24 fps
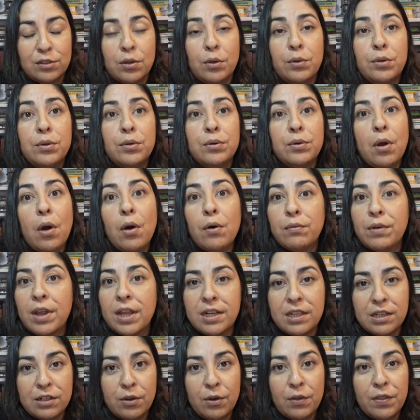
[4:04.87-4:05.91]
So you
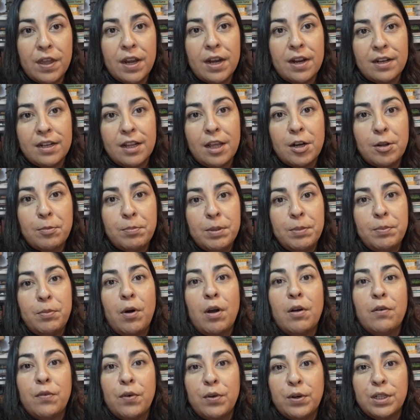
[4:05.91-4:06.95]
already know that a lot of people
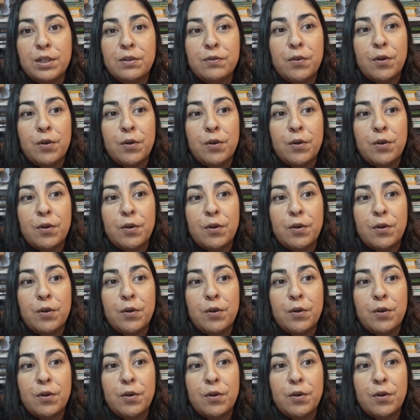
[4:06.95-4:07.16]
are voting